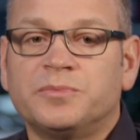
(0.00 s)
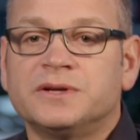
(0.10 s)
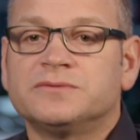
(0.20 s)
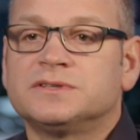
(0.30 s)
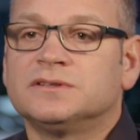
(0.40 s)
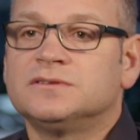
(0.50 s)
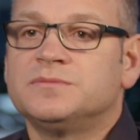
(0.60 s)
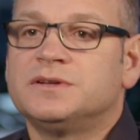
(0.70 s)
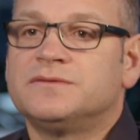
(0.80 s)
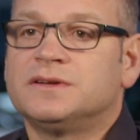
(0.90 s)
but it was a little
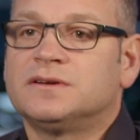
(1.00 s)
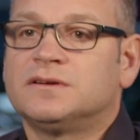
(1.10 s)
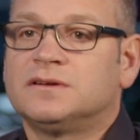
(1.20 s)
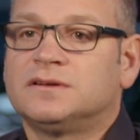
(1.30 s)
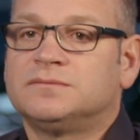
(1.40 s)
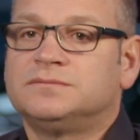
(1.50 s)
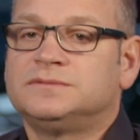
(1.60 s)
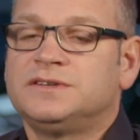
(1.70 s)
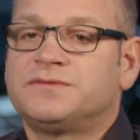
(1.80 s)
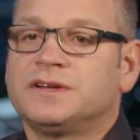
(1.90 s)
bit of a
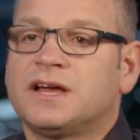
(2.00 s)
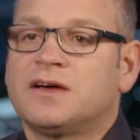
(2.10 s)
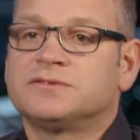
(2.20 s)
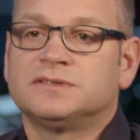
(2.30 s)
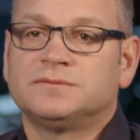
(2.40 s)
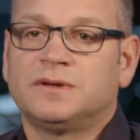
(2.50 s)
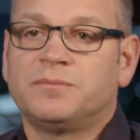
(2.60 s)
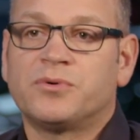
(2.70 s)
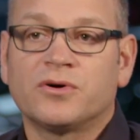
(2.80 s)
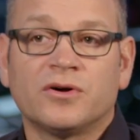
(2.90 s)
different car. It was a
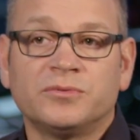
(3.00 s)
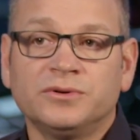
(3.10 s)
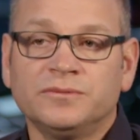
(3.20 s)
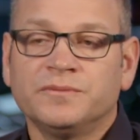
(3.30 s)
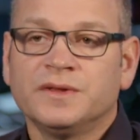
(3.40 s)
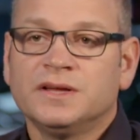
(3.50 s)
Brock Commodore.